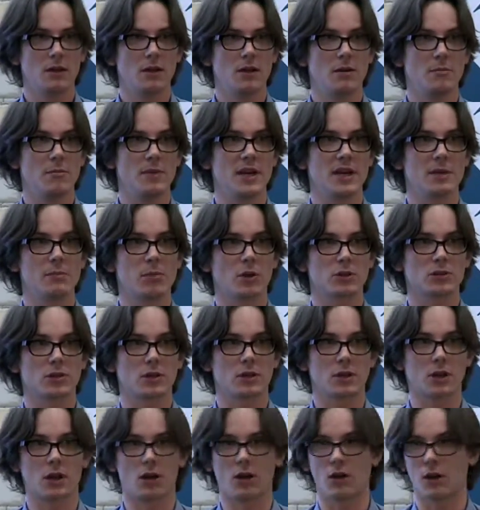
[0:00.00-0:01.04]

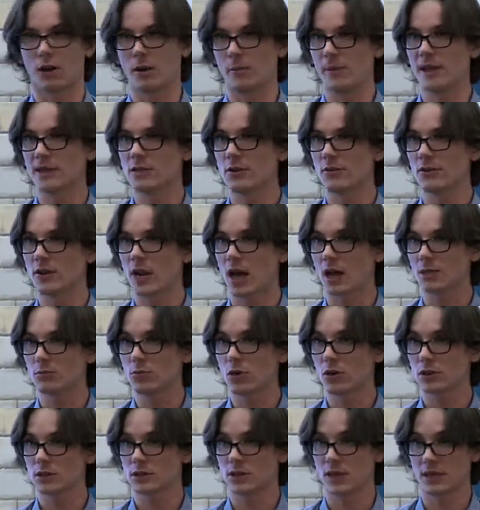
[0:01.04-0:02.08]
bottle made of
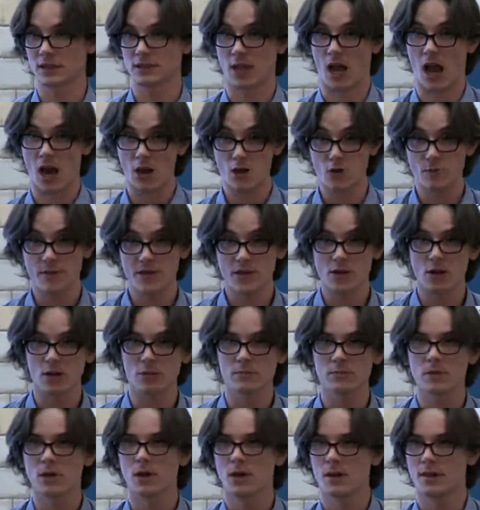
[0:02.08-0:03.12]
cardboard. There's
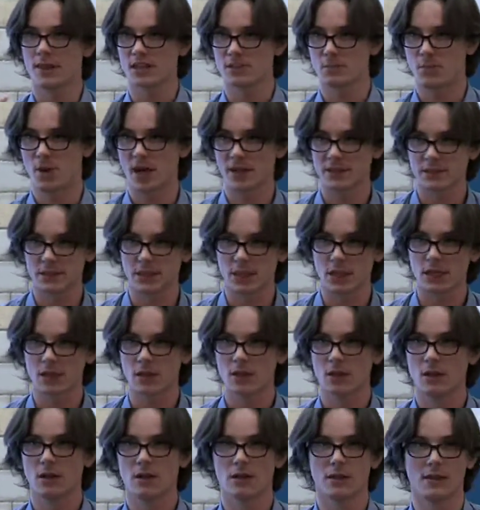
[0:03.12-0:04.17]
aluminum, there's plastic,
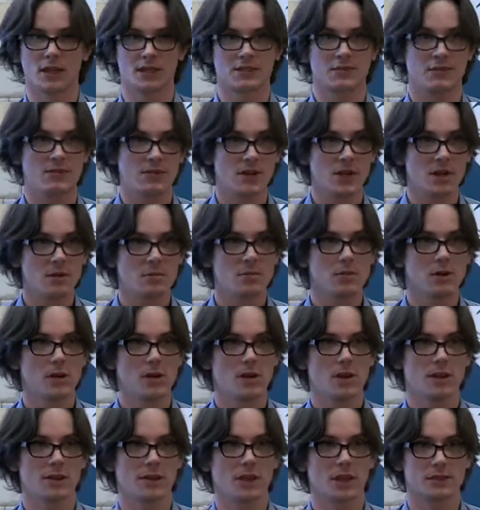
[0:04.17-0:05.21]
there's film,
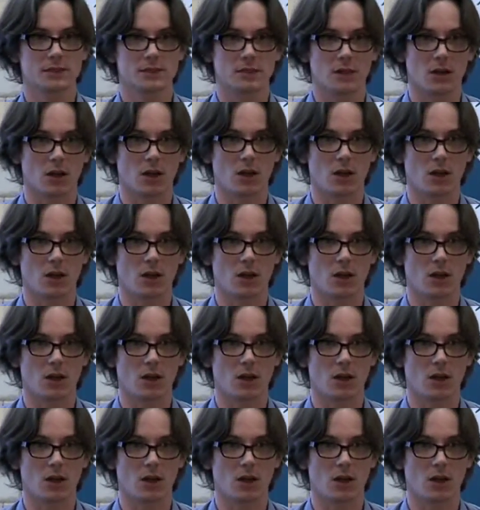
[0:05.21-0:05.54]
there's